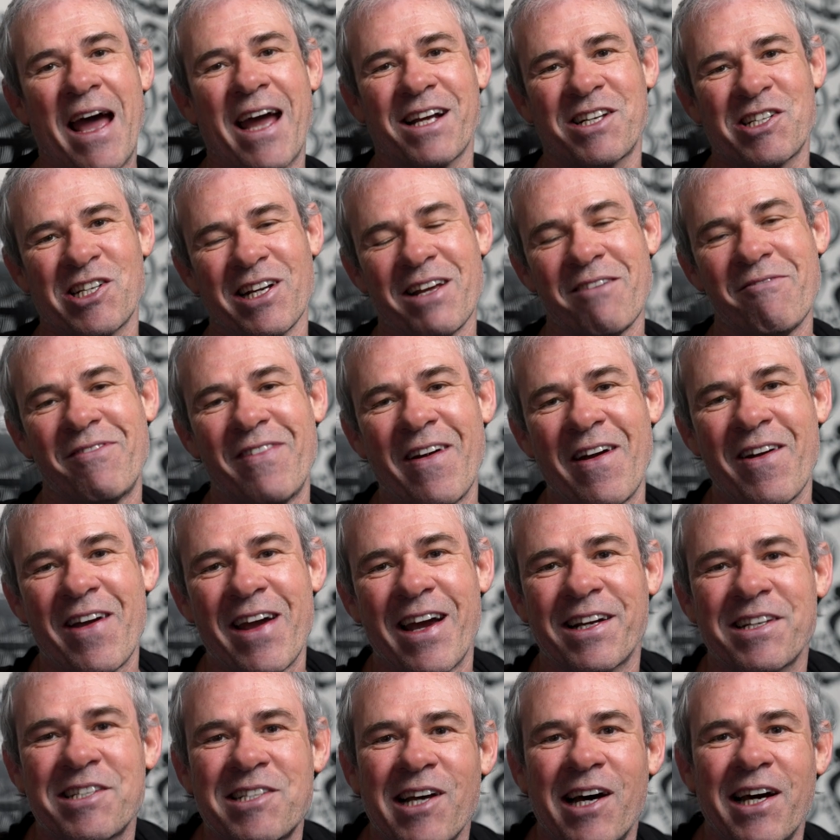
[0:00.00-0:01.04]
actually very
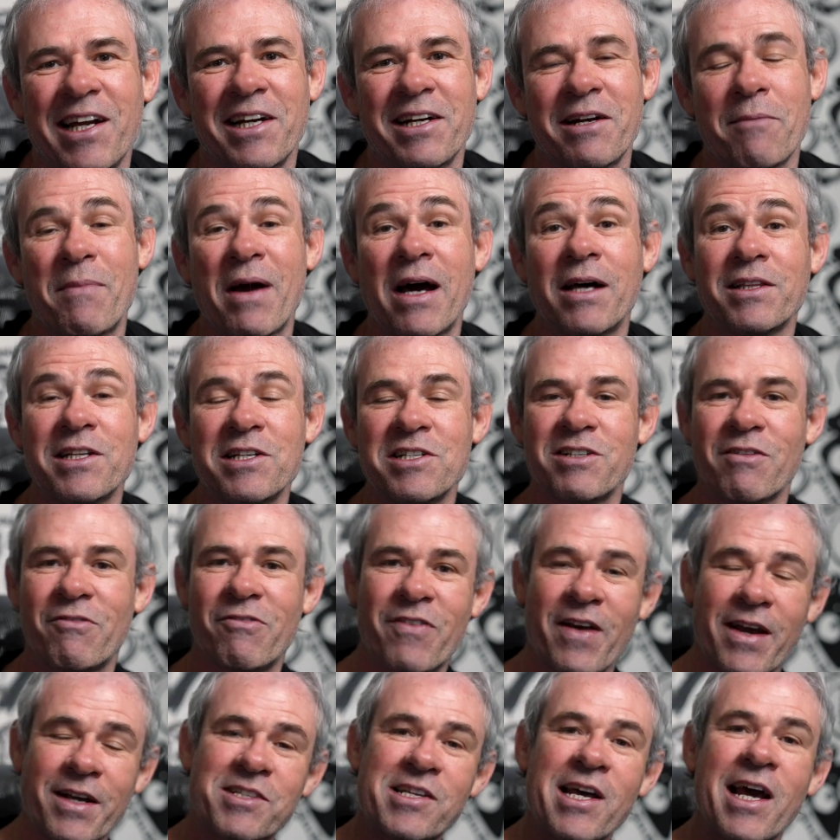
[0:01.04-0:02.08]
excited about these
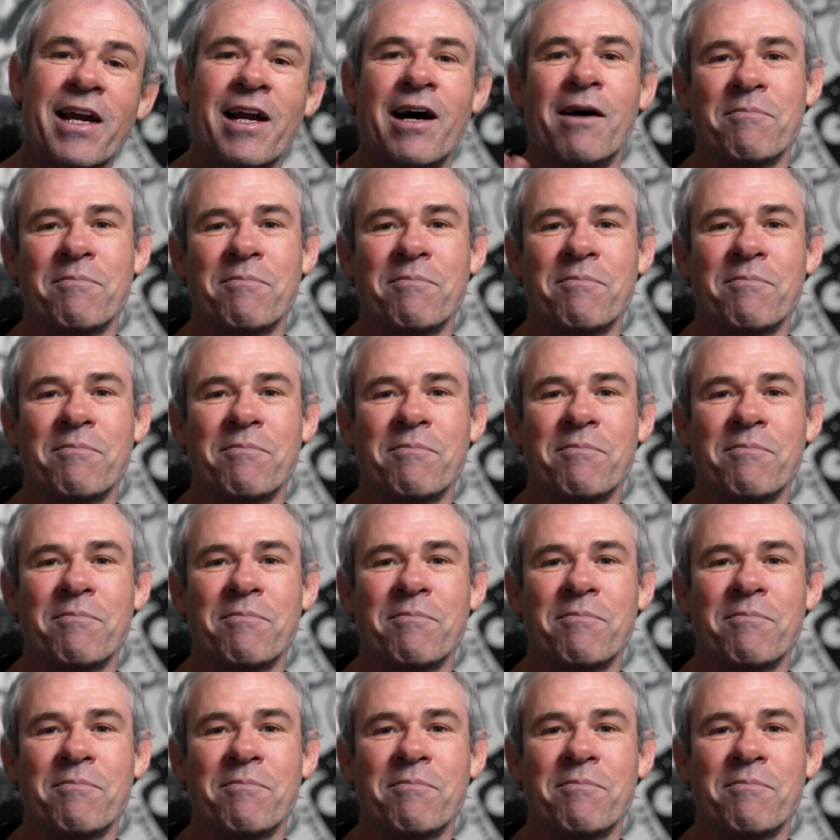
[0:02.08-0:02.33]
effects and